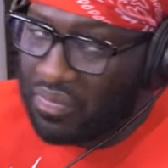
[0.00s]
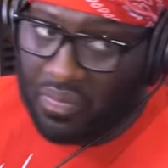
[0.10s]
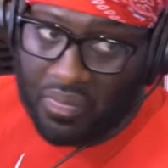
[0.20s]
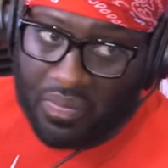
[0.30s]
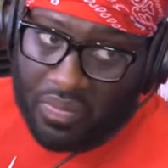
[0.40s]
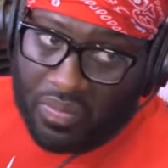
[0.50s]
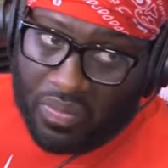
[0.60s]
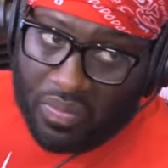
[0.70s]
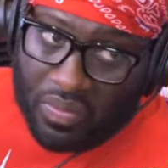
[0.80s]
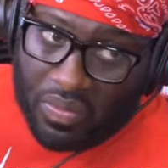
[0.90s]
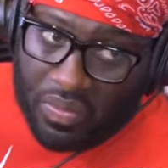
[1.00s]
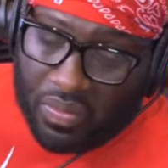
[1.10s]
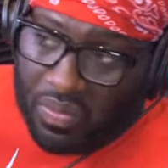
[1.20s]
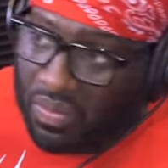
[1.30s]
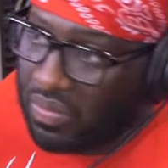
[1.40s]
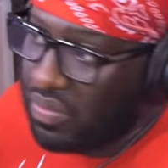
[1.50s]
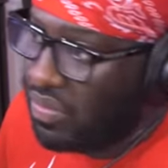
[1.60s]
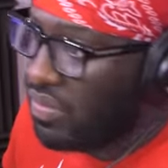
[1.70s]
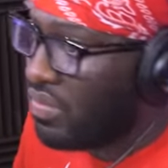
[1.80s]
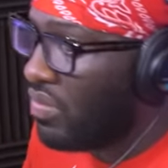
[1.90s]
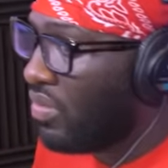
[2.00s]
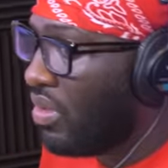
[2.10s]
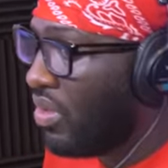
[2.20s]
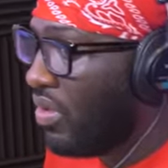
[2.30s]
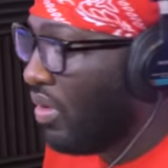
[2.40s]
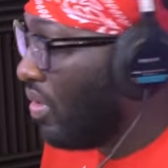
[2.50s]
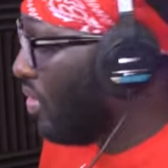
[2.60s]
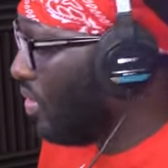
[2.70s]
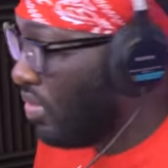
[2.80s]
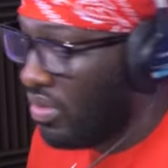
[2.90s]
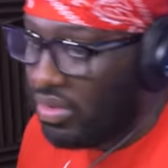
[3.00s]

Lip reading: (silent)